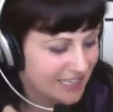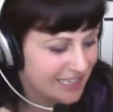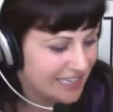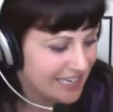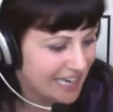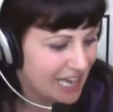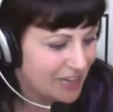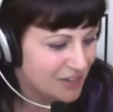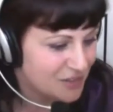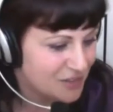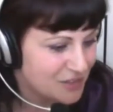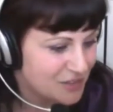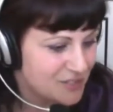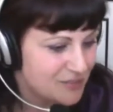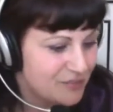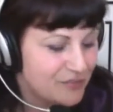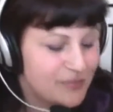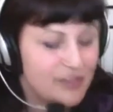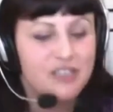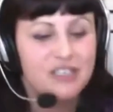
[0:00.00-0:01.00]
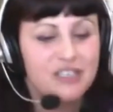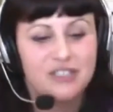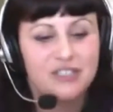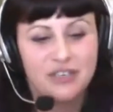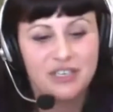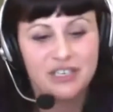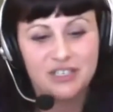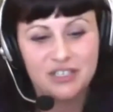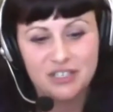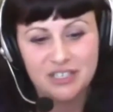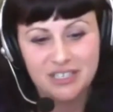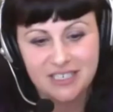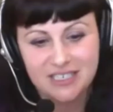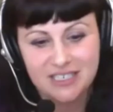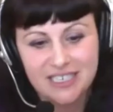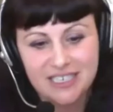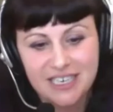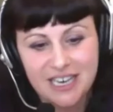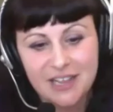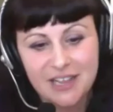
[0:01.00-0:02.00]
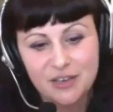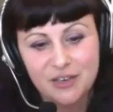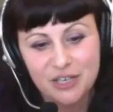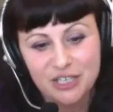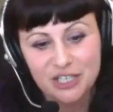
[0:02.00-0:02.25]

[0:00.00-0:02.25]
like gather some very strange things together